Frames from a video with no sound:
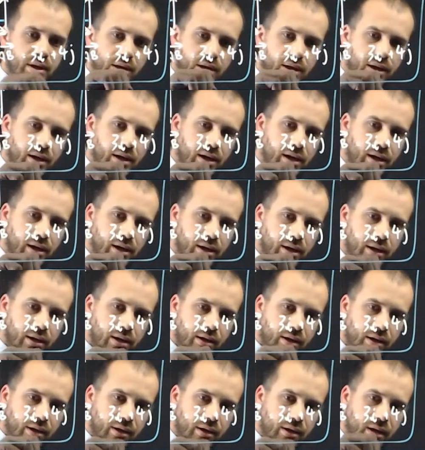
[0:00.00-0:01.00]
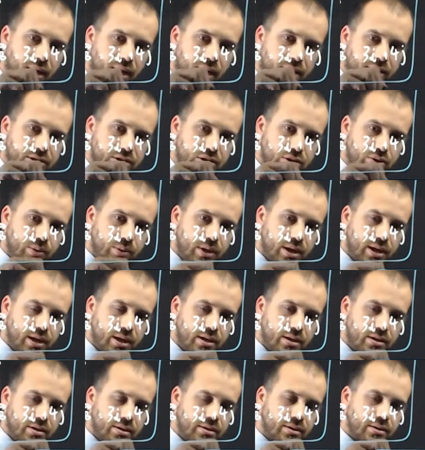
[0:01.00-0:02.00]
uh, x
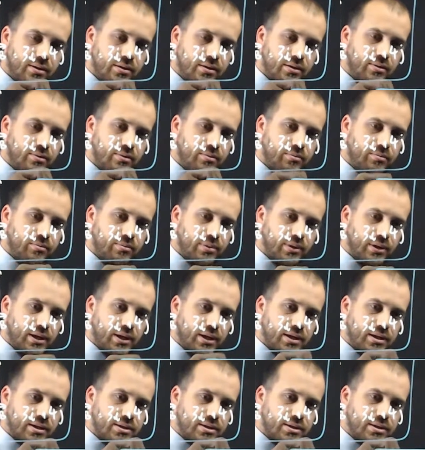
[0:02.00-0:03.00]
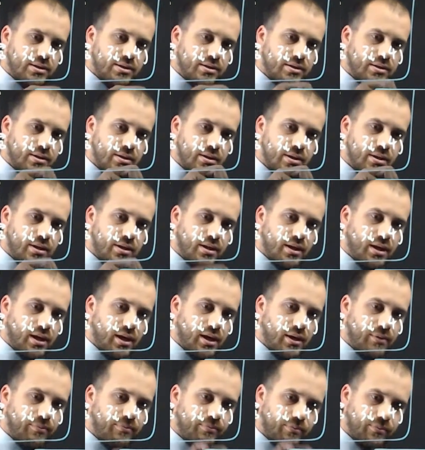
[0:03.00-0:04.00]
squared plus
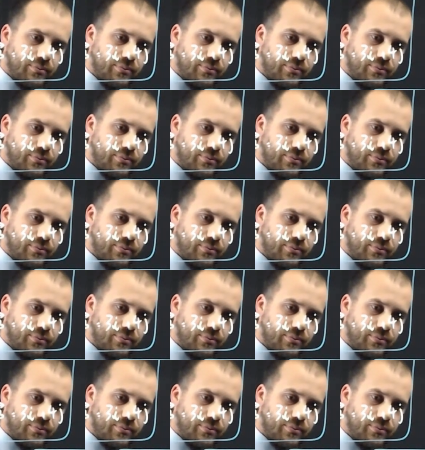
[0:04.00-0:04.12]
um,